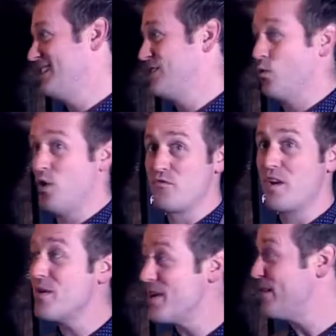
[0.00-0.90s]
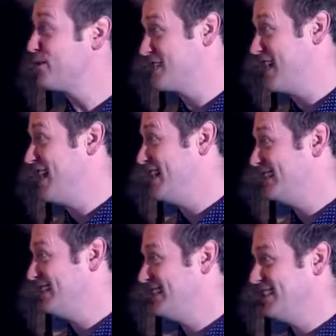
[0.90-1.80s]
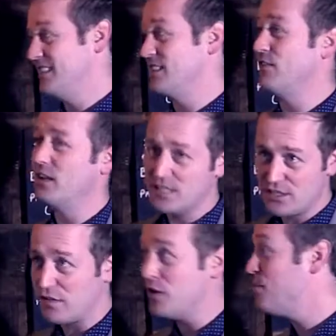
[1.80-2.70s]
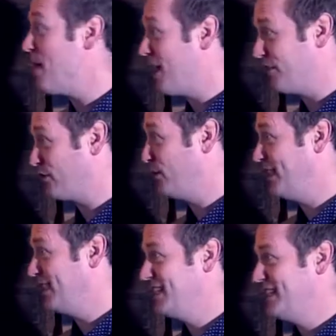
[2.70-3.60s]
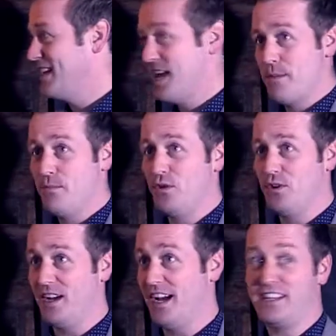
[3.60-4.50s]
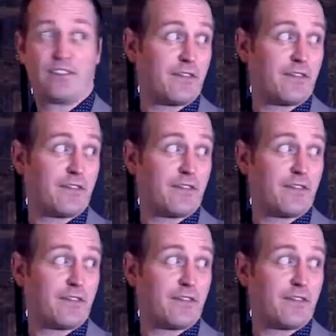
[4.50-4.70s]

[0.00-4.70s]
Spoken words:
There's one road outside, there's a village a few miles away, and it's